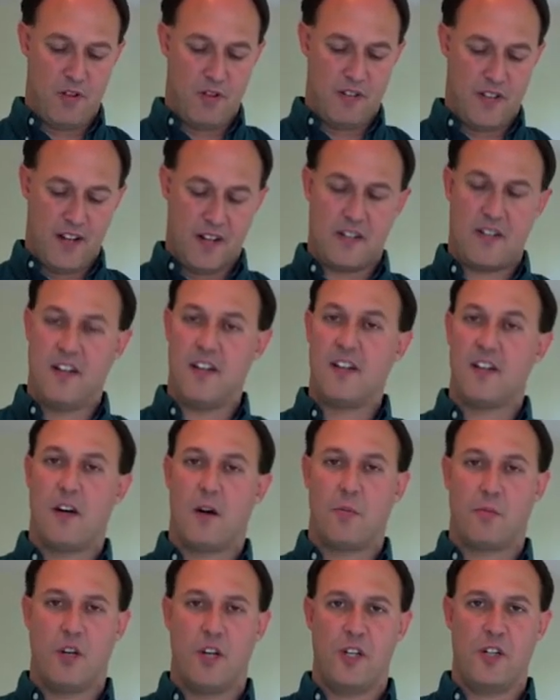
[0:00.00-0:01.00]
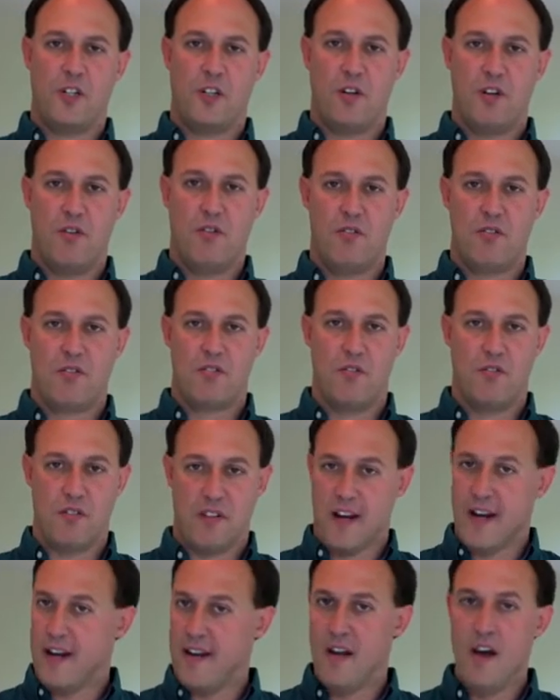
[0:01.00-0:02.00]
debt-to-income ratios, their
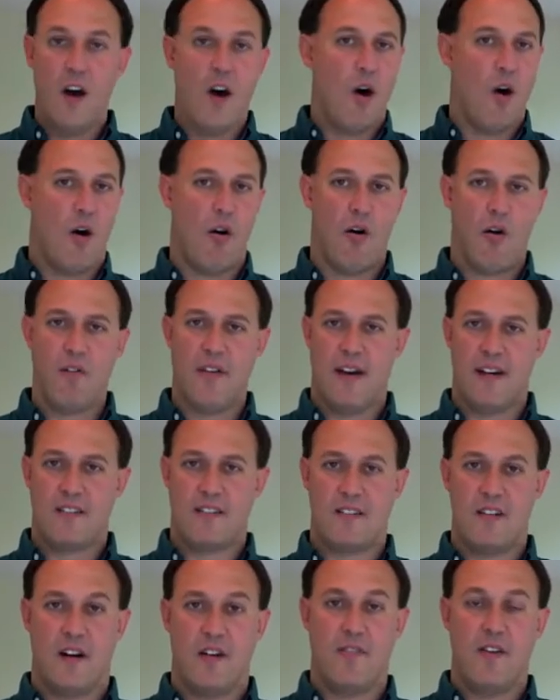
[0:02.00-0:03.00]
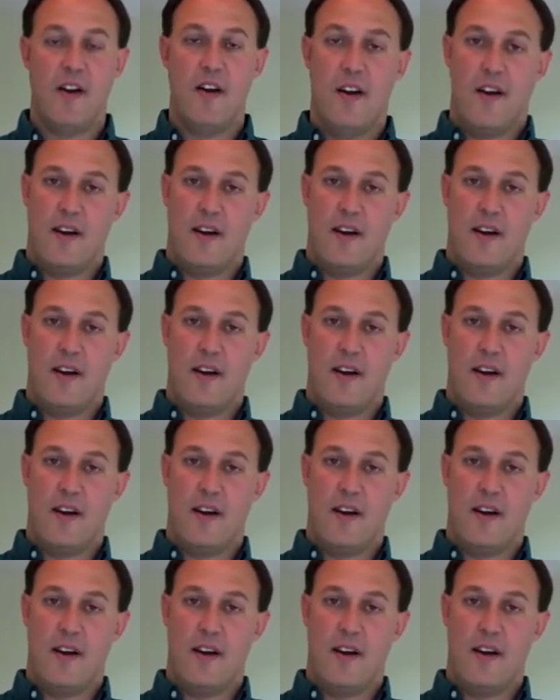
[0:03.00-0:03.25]
debt, all that stuff.